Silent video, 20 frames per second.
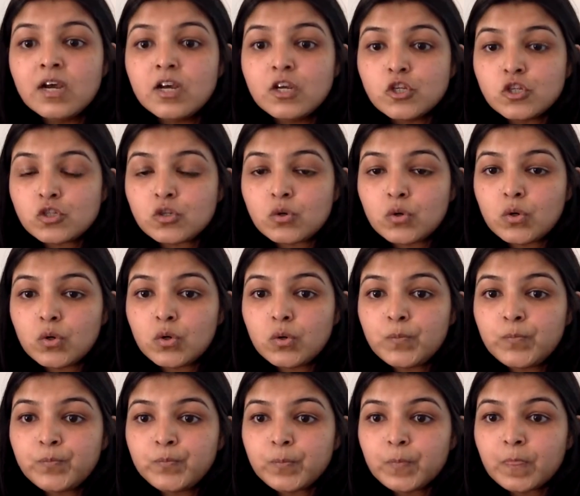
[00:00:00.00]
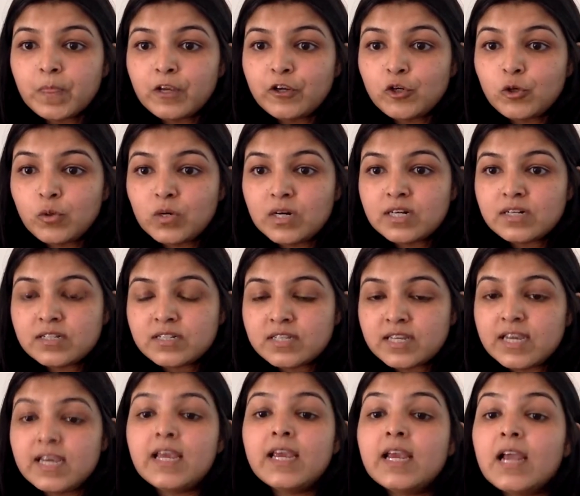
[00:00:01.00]
So you are
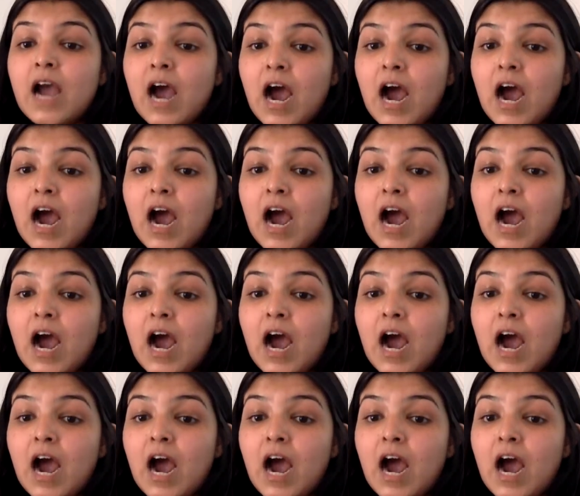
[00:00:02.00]
saying,